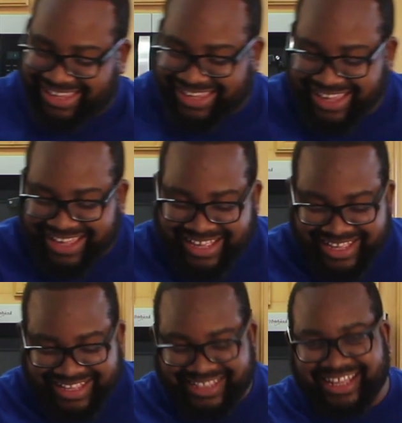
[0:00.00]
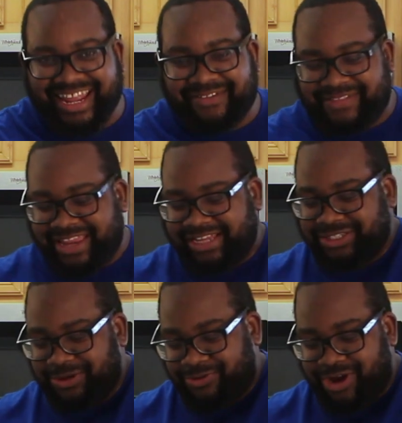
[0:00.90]
After that, we're gonna go add
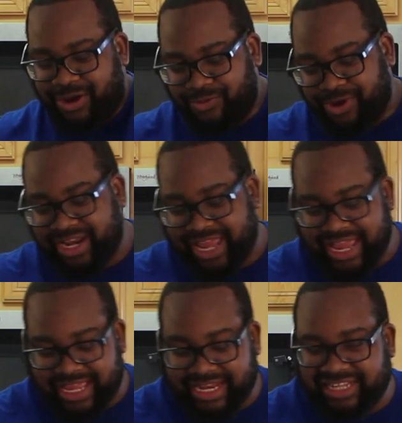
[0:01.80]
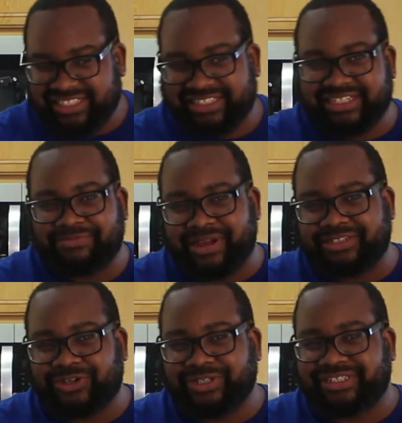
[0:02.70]
large or 1
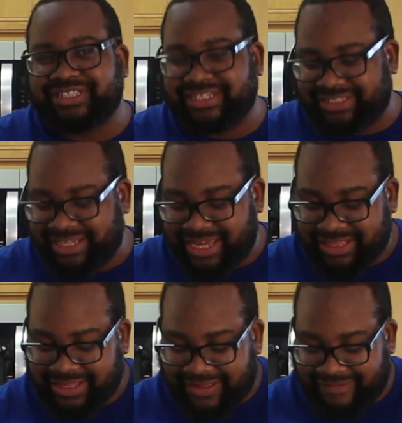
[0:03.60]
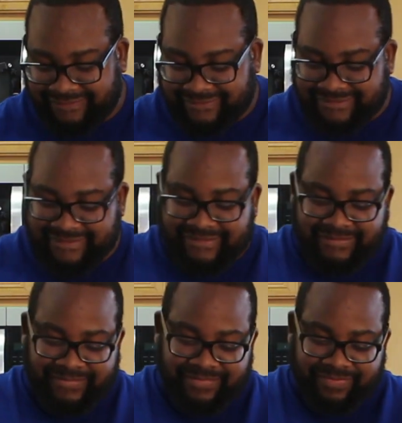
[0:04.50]
egg. After we grab our egg, we're gonna
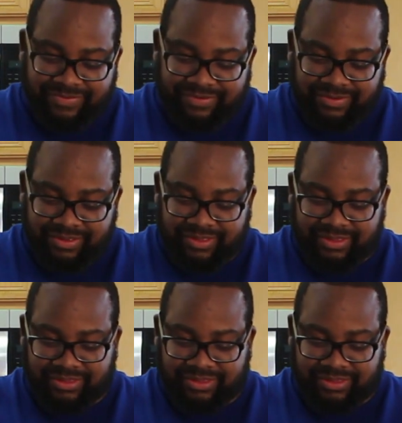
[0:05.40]
crack it